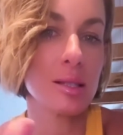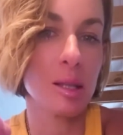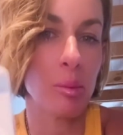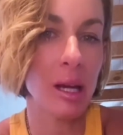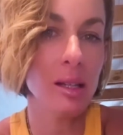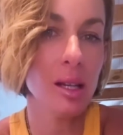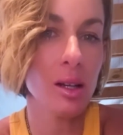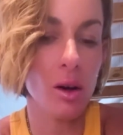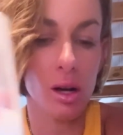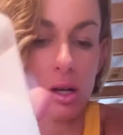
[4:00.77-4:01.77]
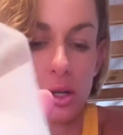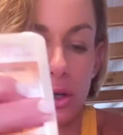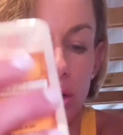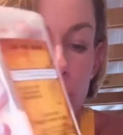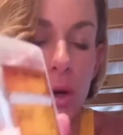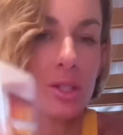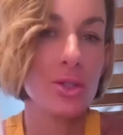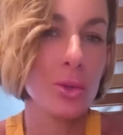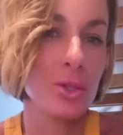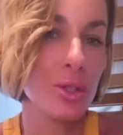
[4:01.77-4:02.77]
Depending on what
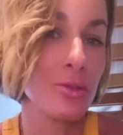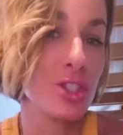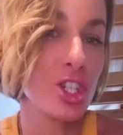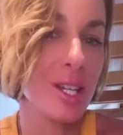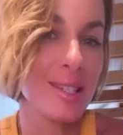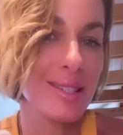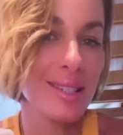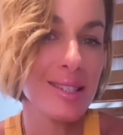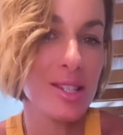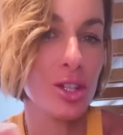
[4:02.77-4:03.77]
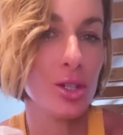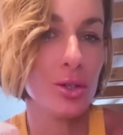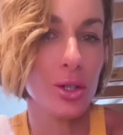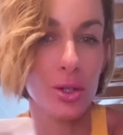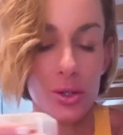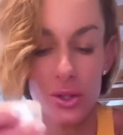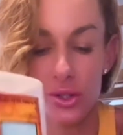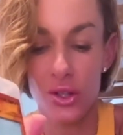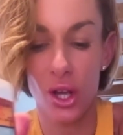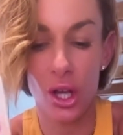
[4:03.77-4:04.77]
sorts of cheeses you
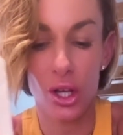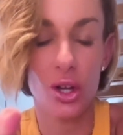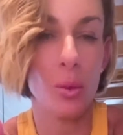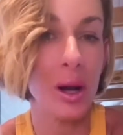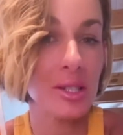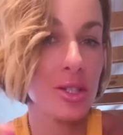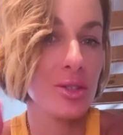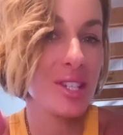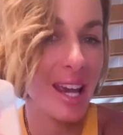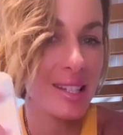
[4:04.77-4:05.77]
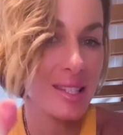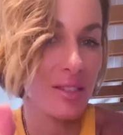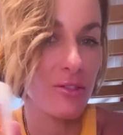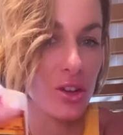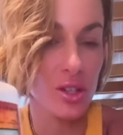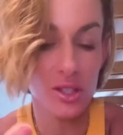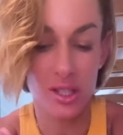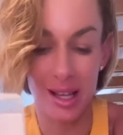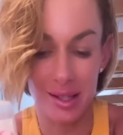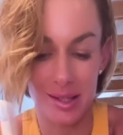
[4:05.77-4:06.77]
use, you're going to want to taste it
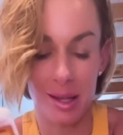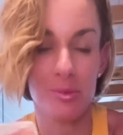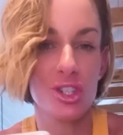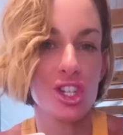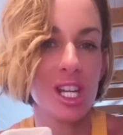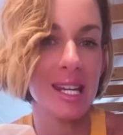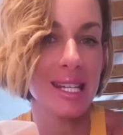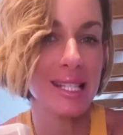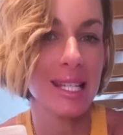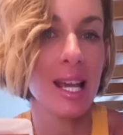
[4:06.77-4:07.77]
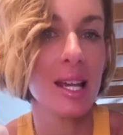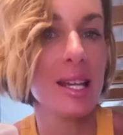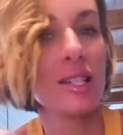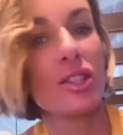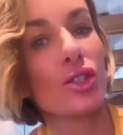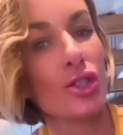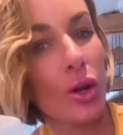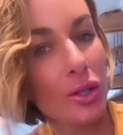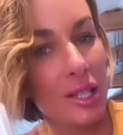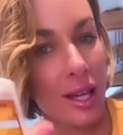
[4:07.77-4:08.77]
first, as some cheese is
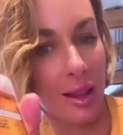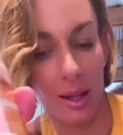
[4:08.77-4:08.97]
saltier than